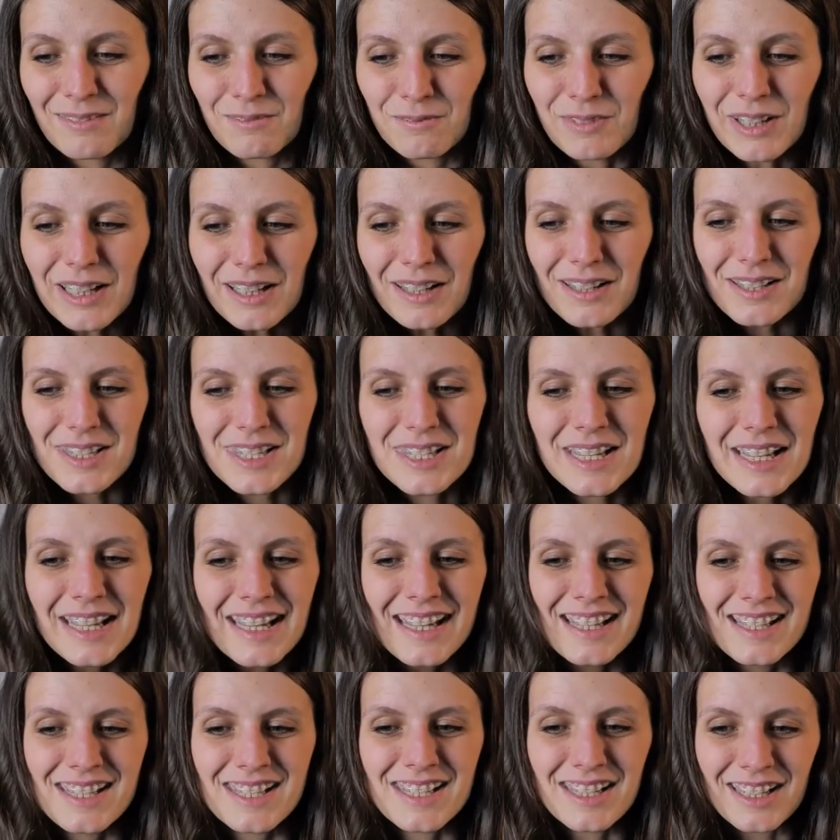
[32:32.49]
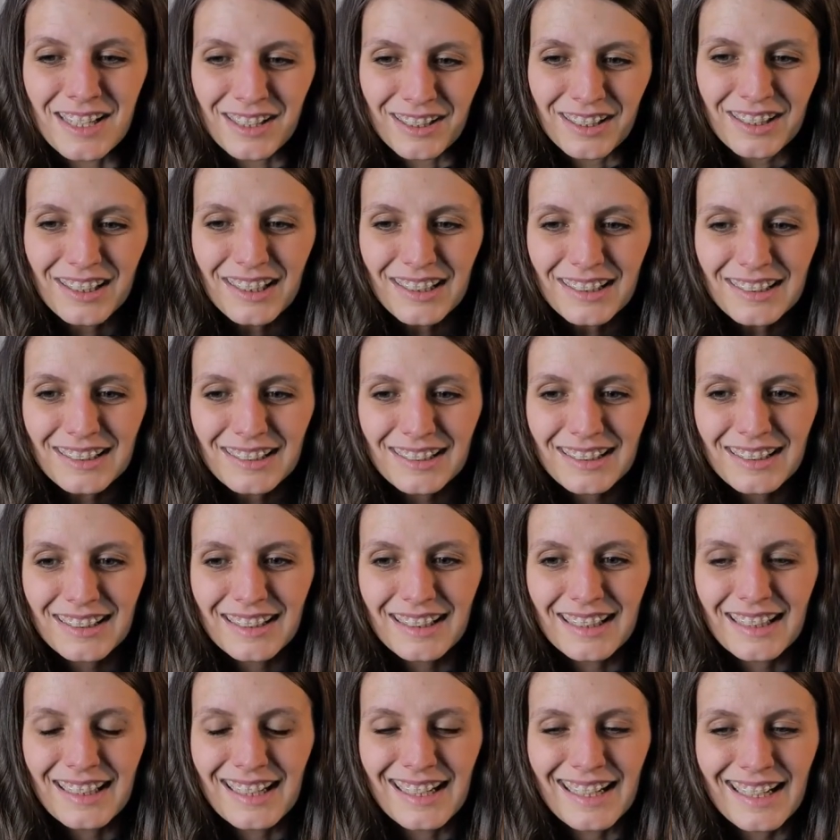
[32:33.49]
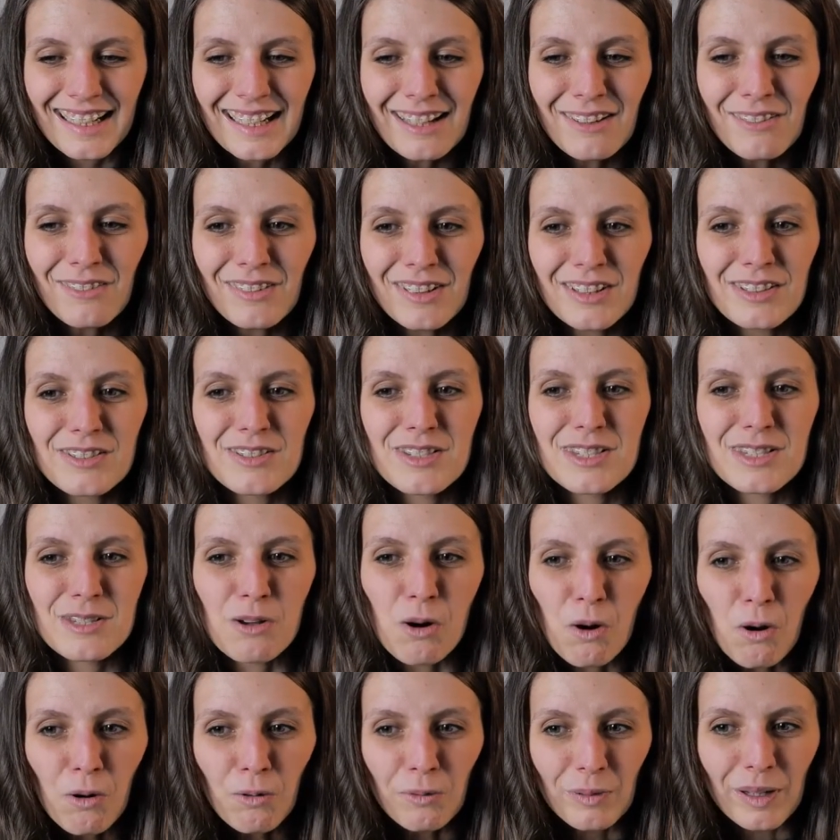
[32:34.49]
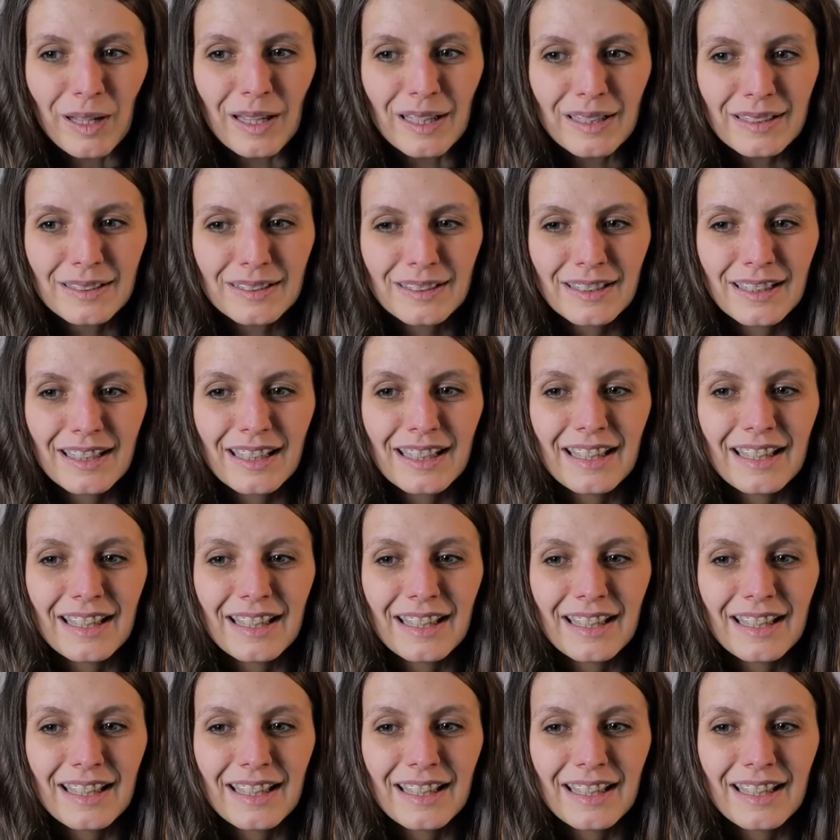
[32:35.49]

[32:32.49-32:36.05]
because he is good, he will solve it